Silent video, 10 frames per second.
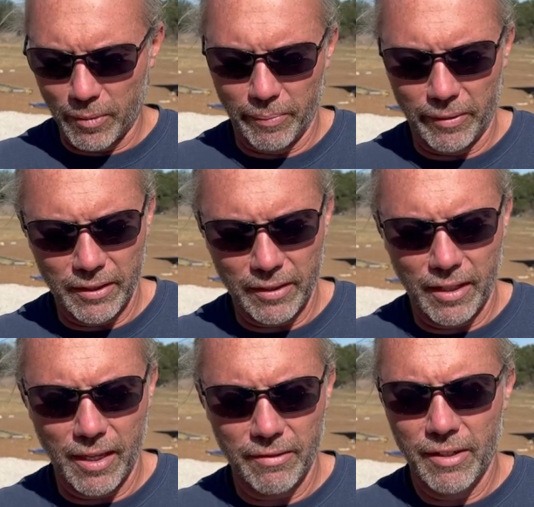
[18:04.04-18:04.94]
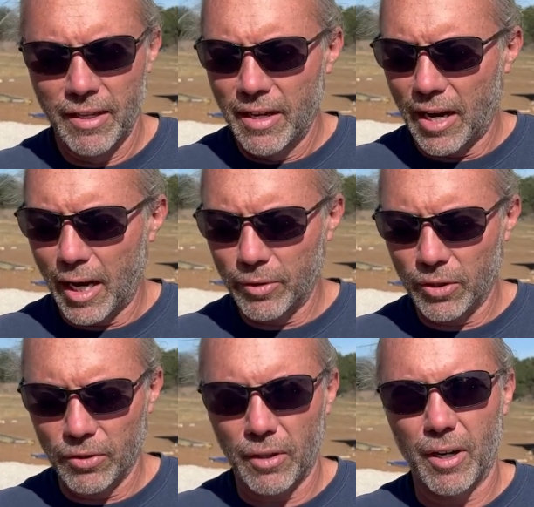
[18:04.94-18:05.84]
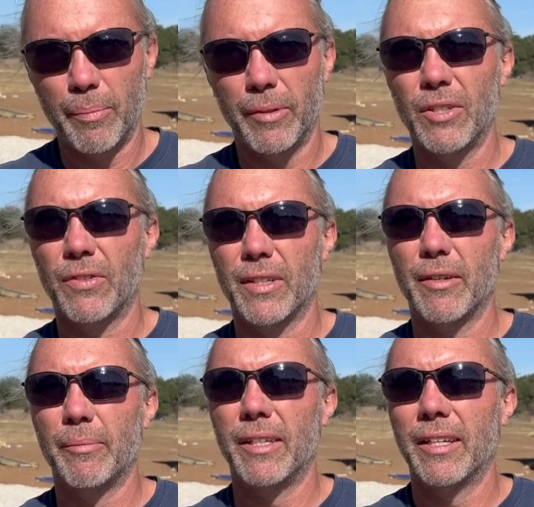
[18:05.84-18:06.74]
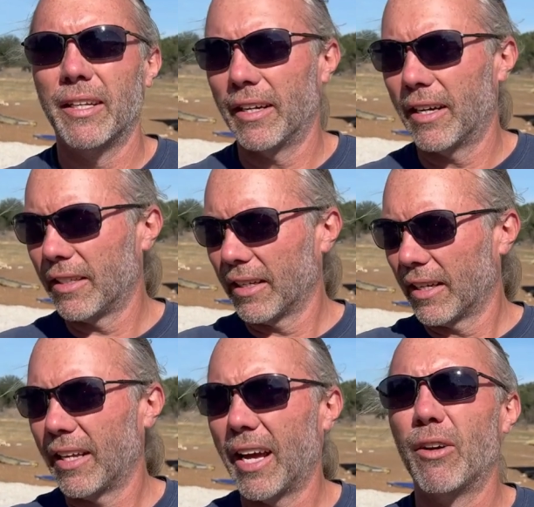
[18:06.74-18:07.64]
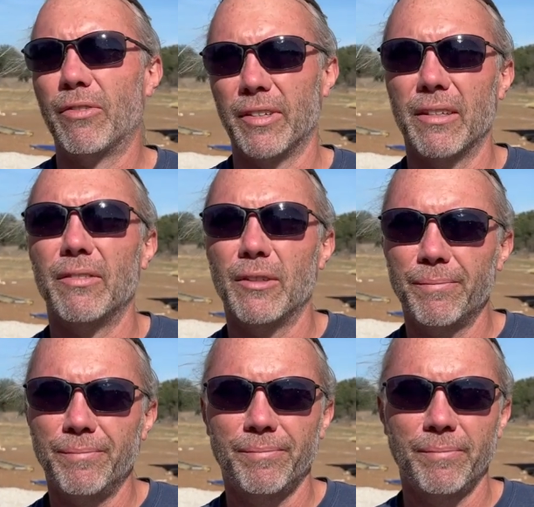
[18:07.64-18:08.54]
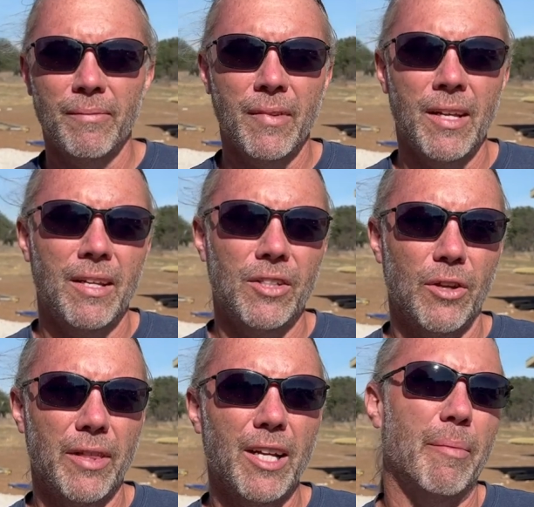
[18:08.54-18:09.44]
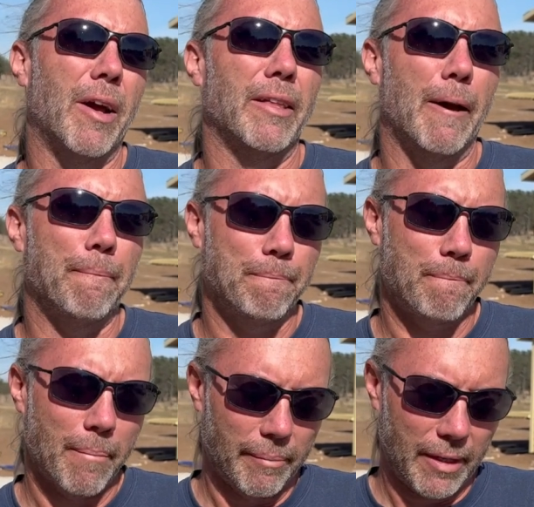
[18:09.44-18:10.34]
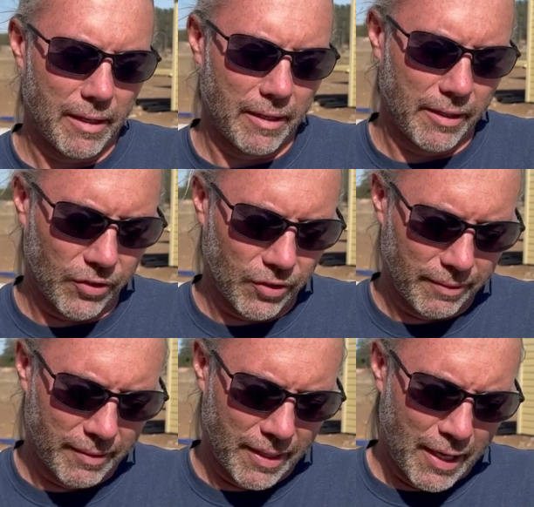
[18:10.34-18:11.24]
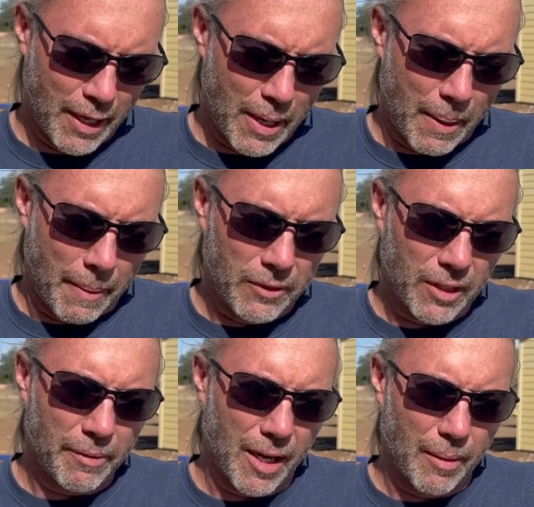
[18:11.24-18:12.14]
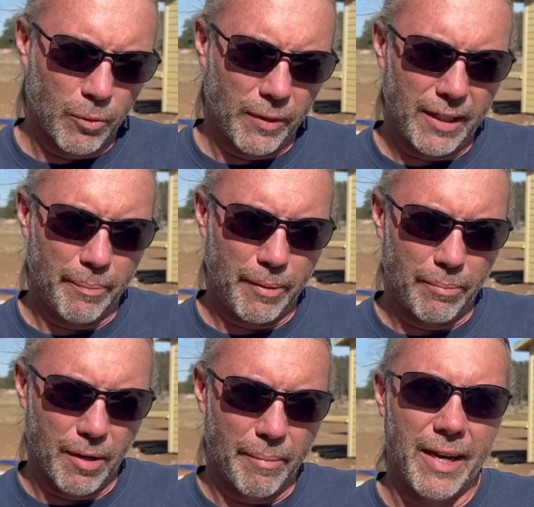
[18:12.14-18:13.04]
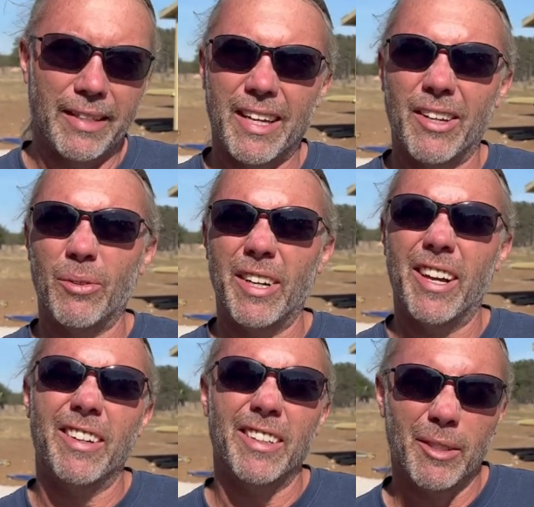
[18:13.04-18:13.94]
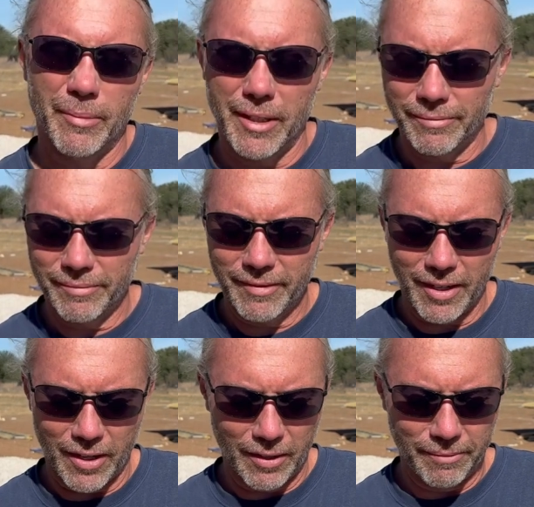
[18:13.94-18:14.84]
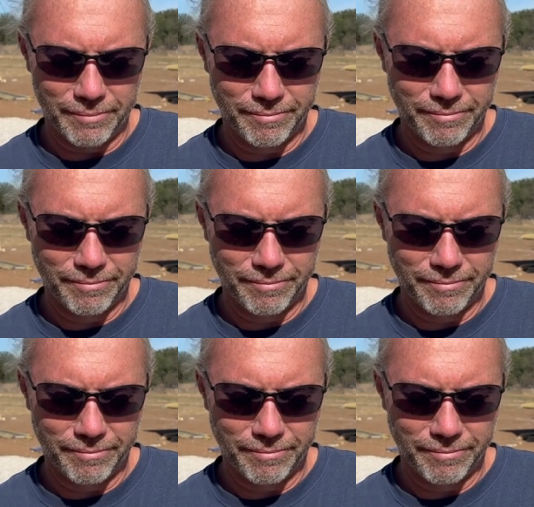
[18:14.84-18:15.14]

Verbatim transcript: my place in life. I'm so sorry. Please forgive me. And God's like, I'll forgive you. So think about that because sometimes we need to be brought back down to reality a little bit on